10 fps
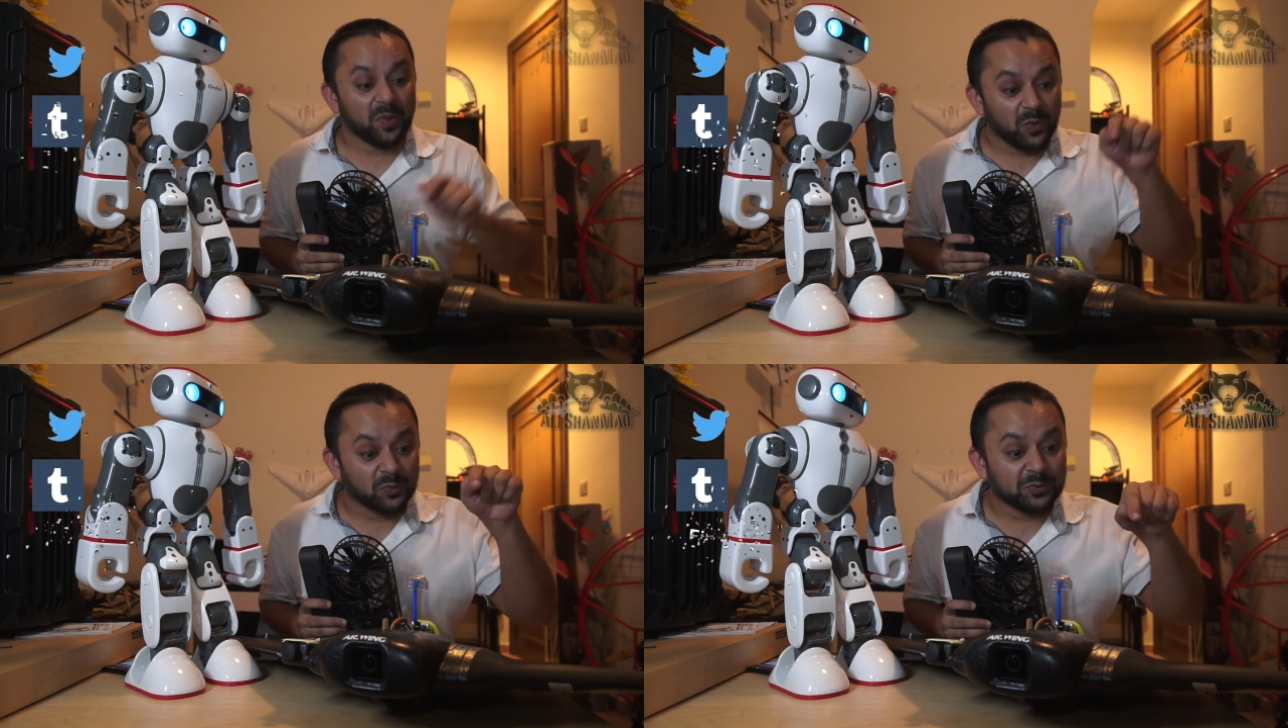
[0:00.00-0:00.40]

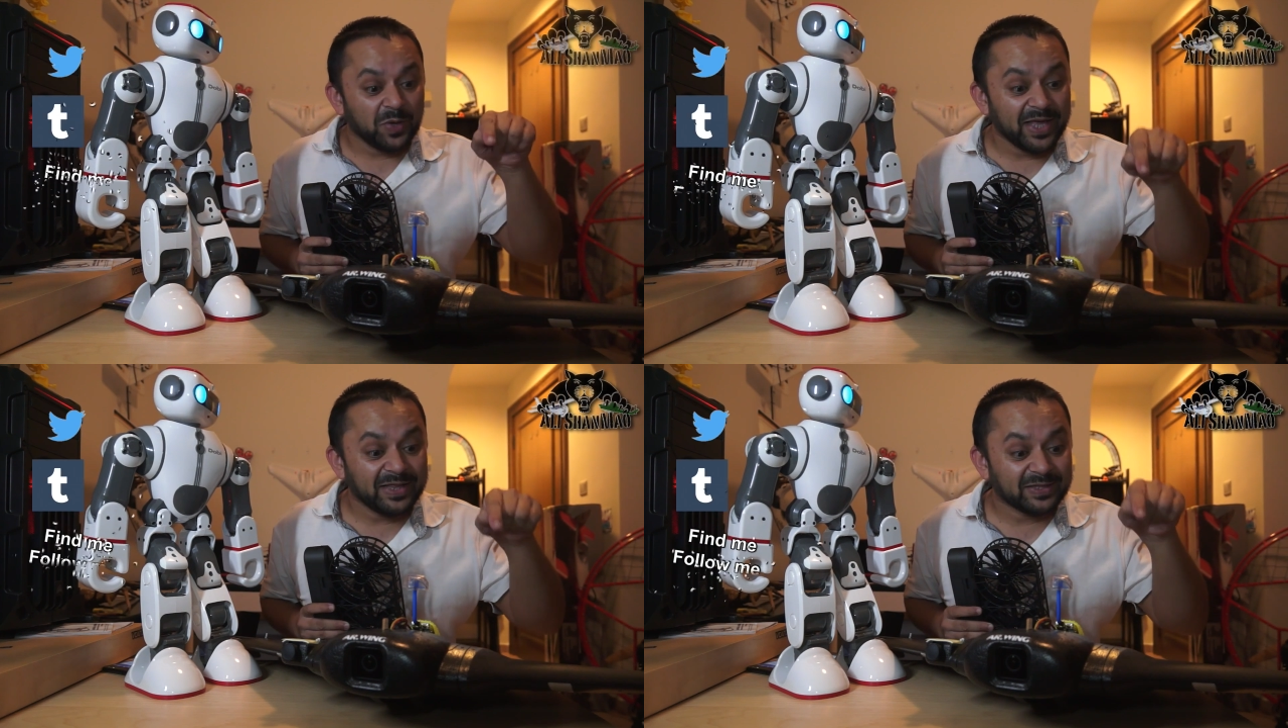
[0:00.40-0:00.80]
also
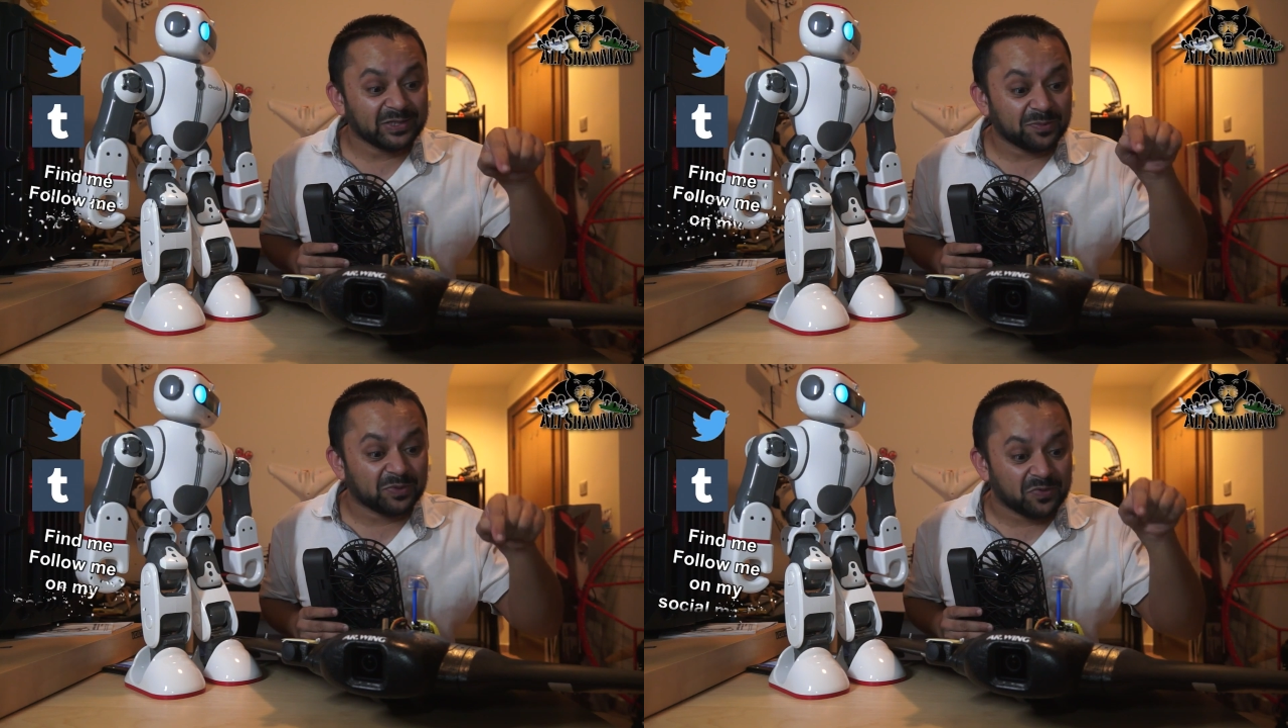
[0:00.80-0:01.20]
hit the
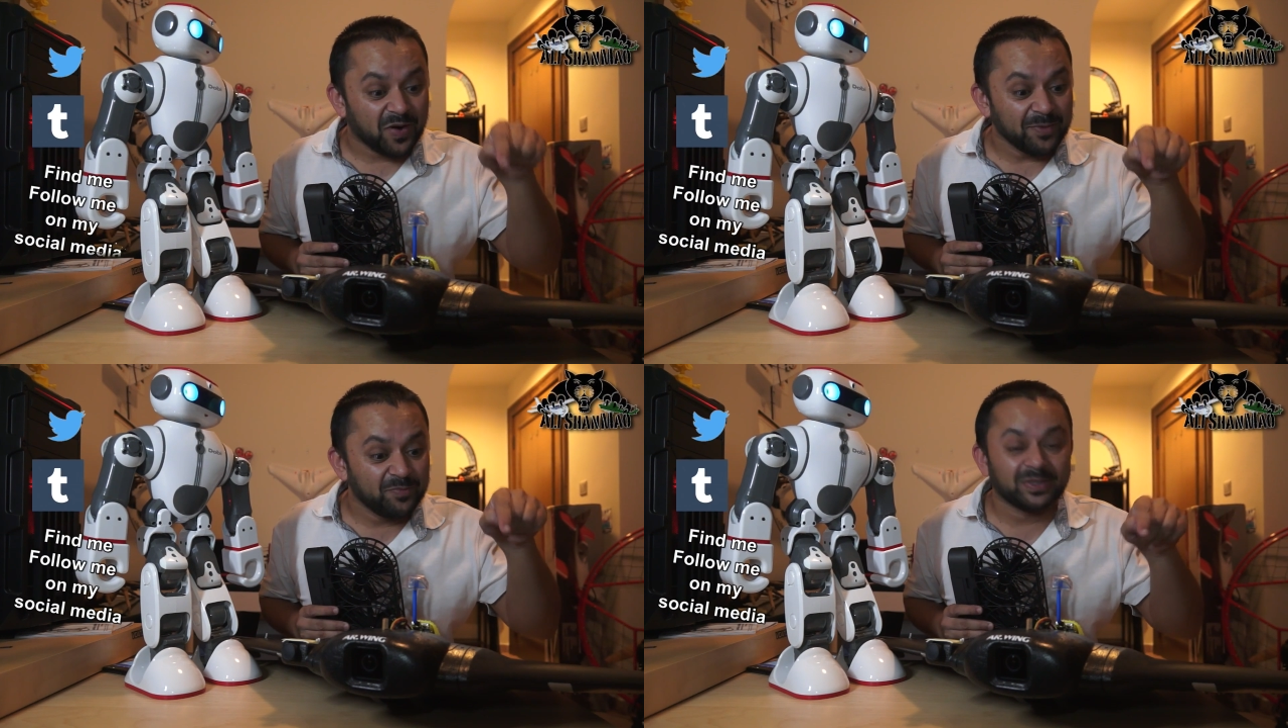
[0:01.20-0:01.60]

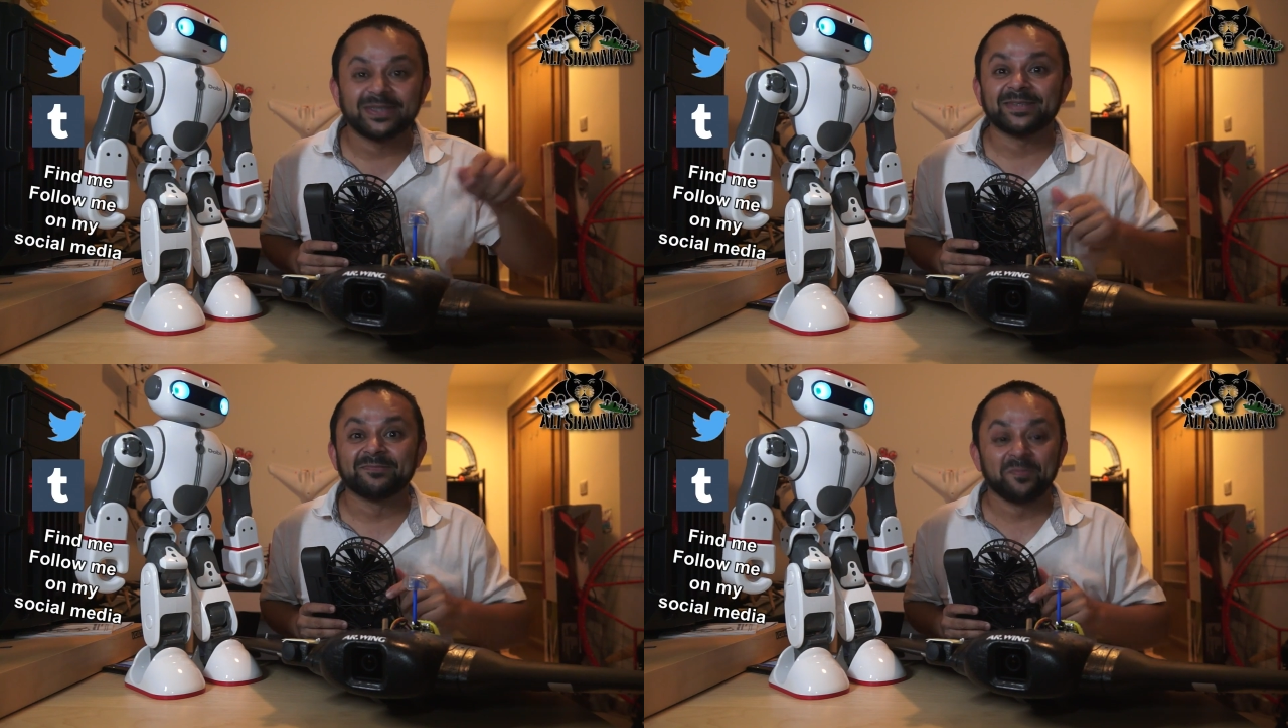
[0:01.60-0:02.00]
subscribe
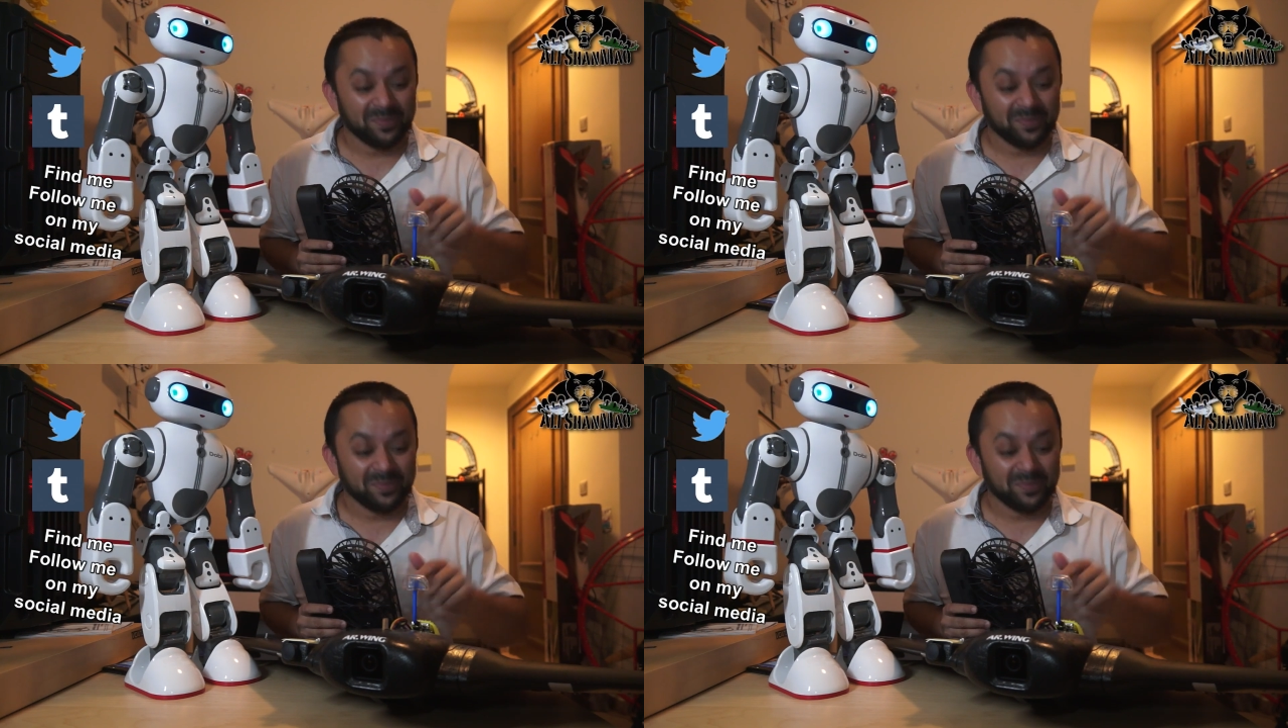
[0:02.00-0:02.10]
button.